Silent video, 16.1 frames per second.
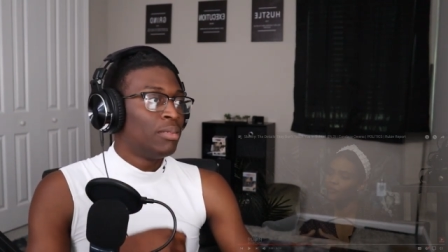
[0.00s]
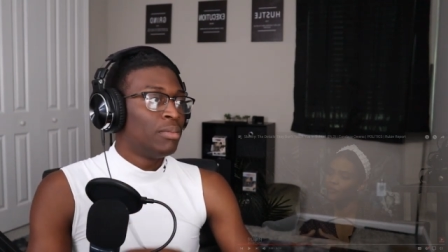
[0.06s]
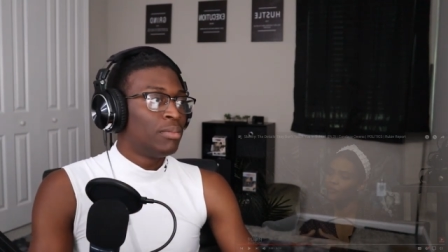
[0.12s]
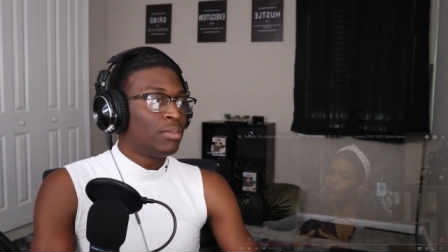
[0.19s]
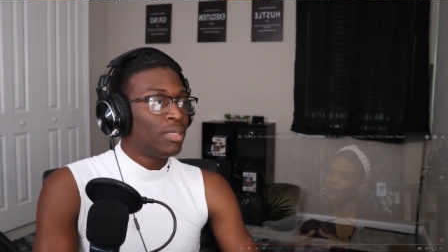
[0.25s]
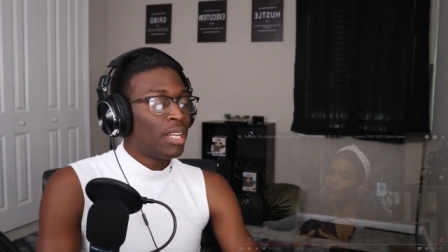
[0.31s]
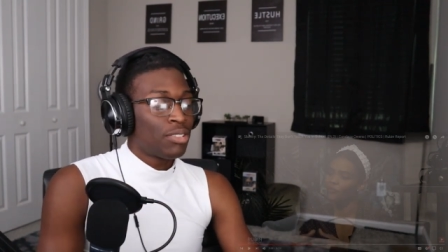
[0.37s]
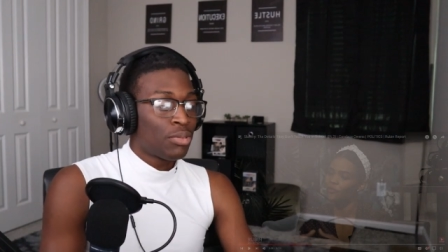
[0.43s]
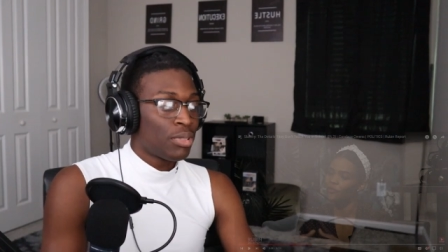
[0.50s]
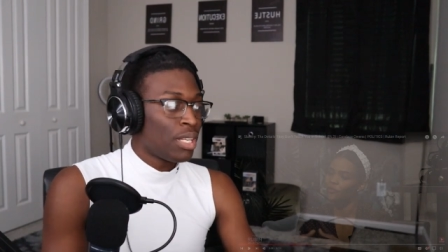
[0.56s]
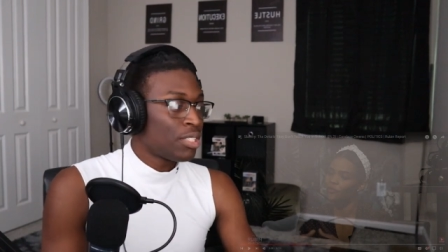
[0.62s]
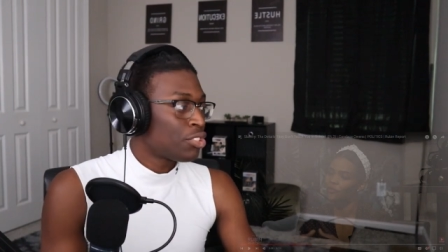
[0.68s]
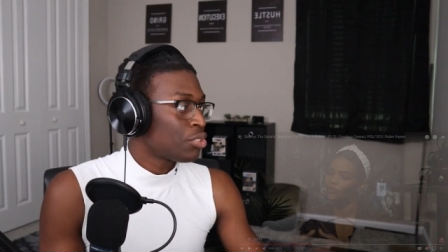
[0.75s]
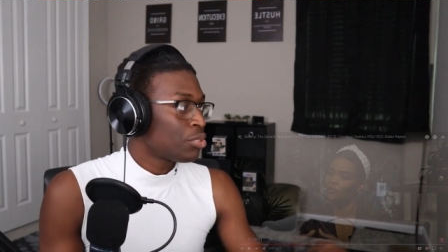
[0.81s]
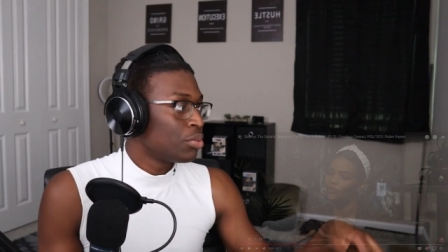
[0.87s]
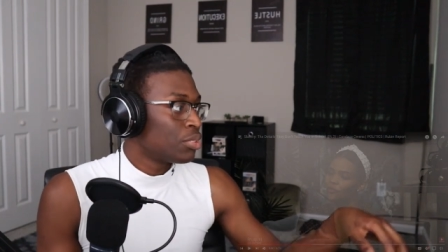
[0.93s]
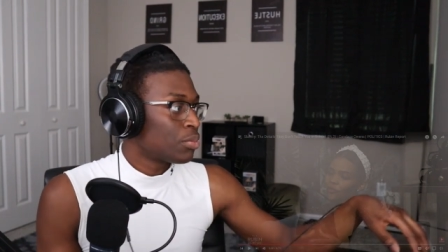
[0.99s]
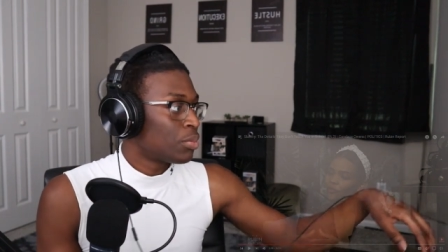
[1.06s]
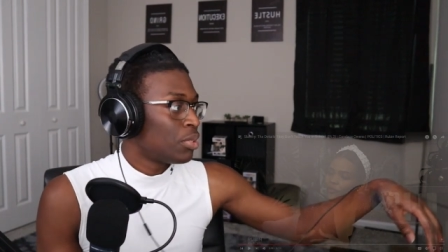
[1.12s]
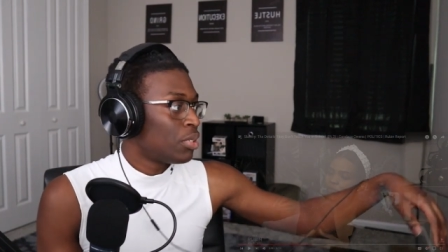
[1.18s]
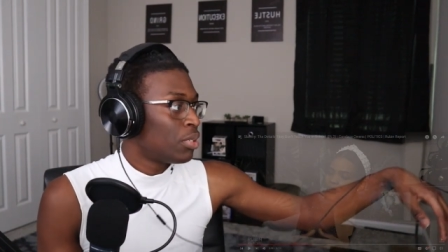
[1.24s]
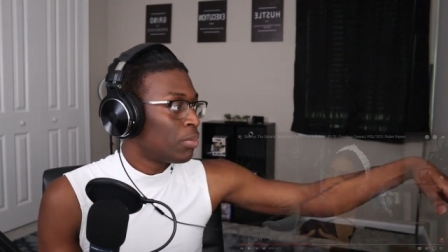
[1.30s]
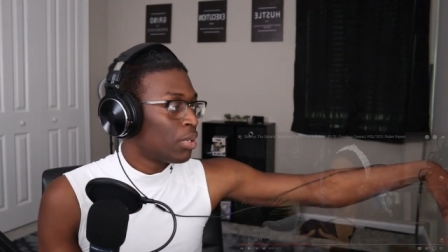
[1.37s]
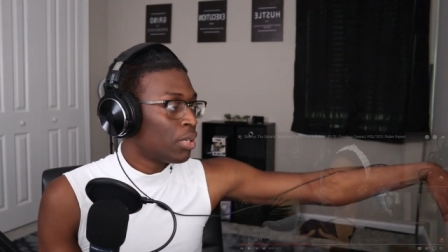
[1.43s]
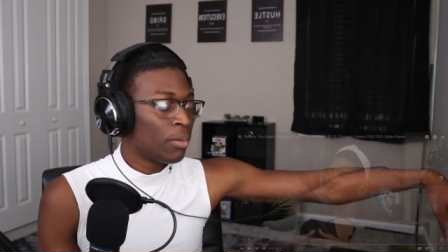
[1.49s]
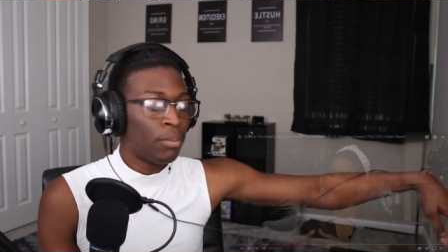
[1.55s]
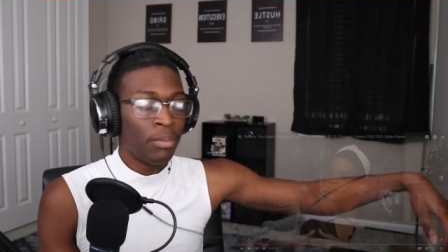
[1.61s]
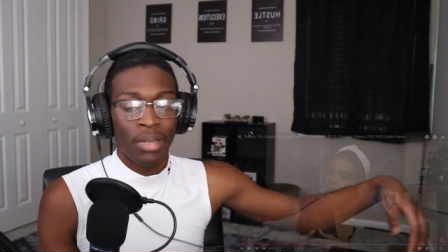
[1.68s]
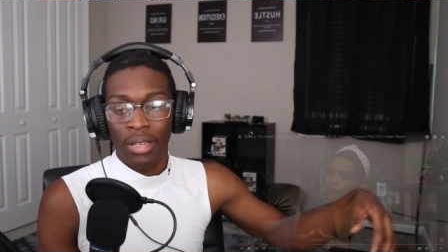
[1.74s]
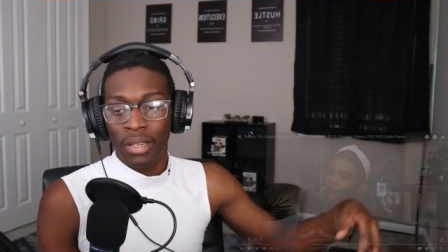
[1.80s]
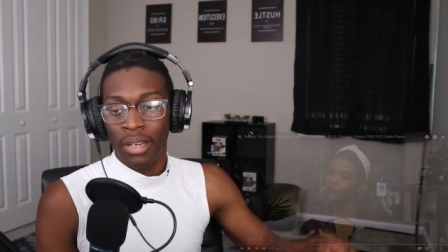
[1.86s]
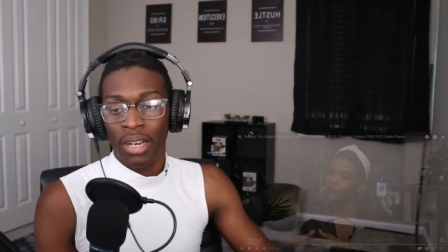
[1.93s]
But that's that's true as well, bro.
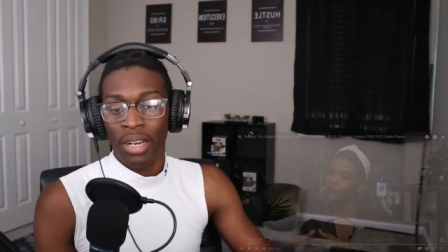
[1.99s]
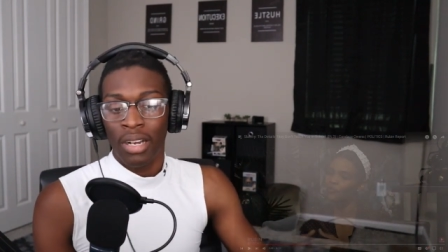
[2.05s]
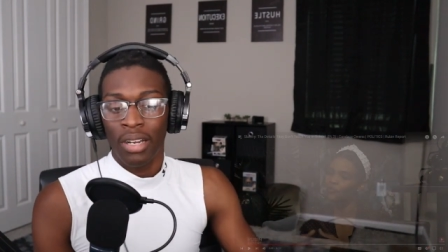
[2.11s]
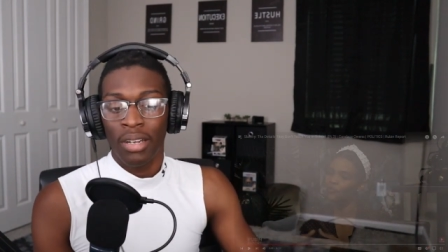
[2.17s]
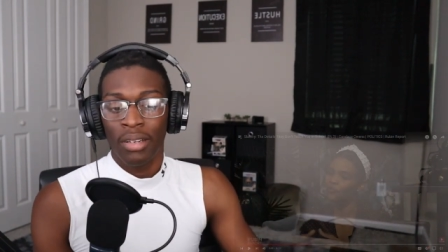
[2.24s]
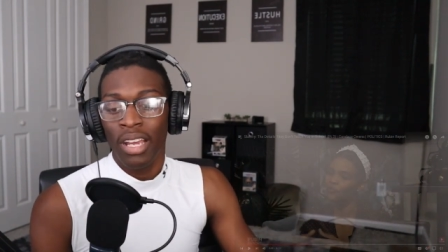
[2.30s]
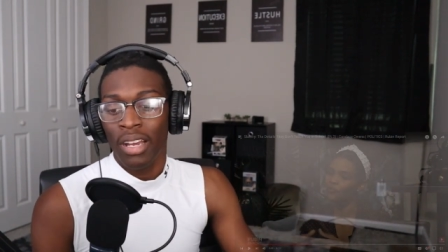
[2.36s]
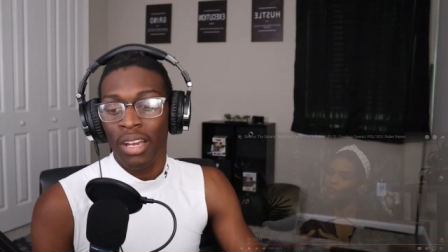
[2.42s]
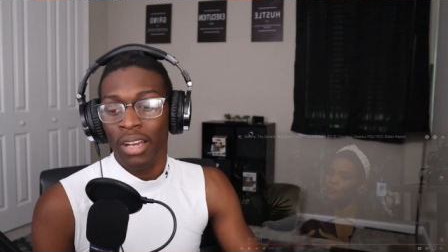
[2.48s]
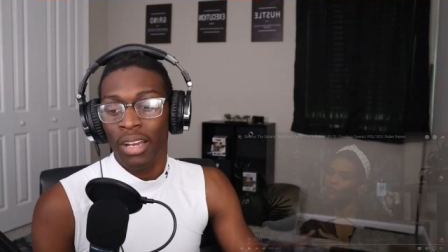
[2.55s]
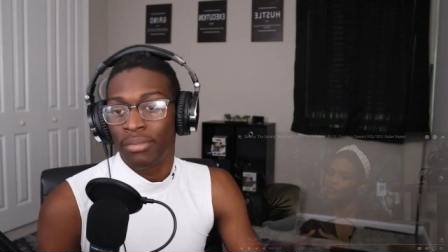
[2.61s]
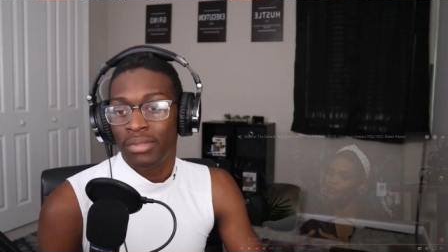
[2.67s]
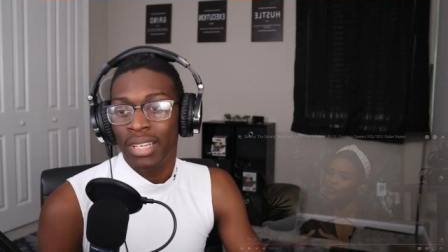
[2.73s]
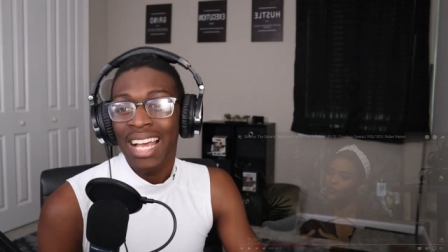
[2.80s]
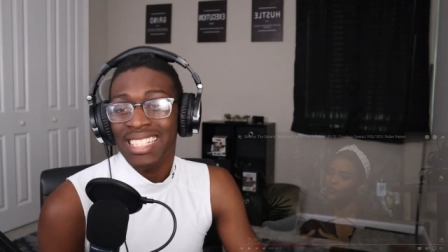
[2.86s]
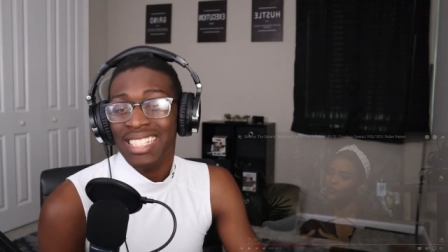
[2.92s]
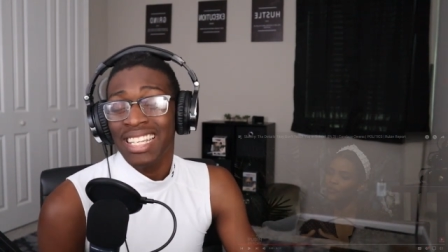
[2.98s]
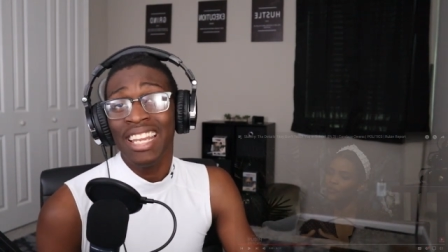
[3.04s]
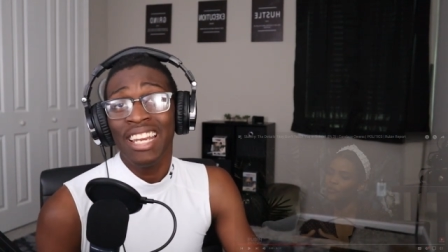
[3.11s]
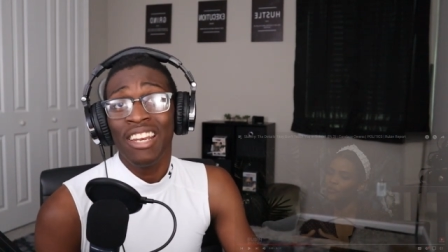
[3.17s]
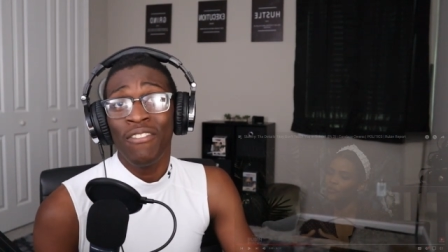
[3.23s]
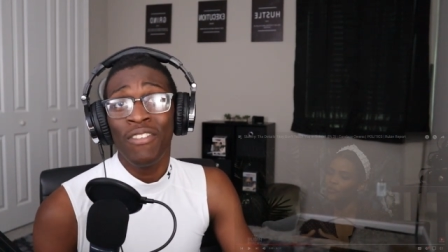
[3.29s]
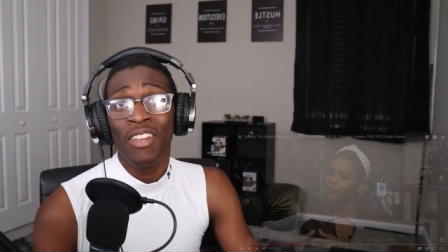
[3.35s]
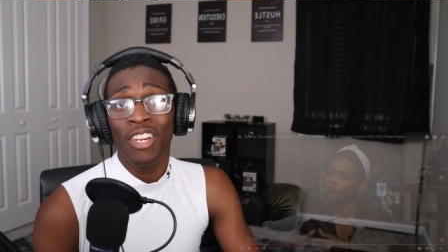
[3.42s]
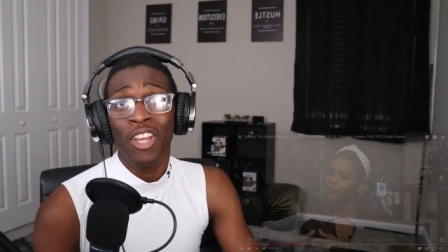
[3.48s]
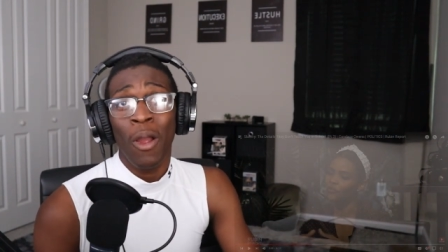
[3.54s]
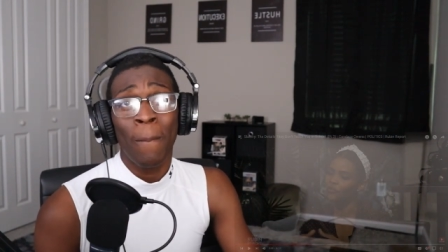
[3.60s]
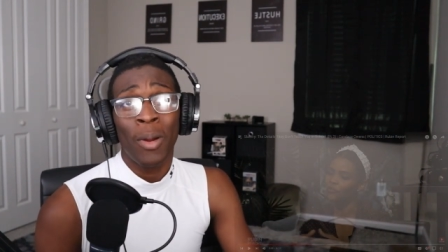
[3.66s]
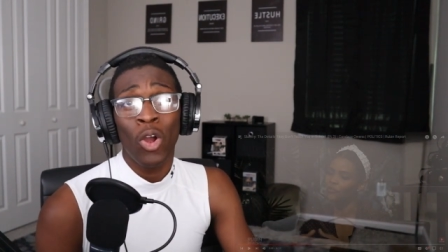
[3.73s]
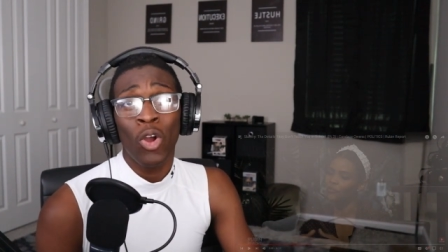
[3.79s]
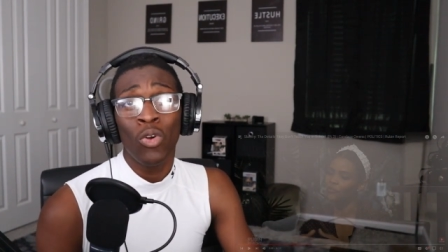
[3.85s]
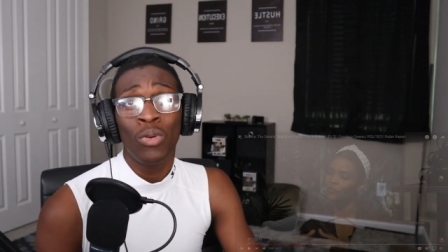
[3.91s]
But uh, yeah, that's the end of the video,
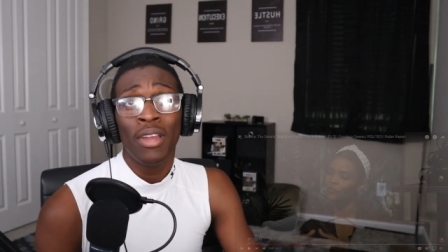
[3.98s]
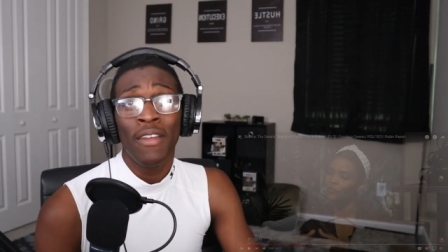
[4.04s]
bro.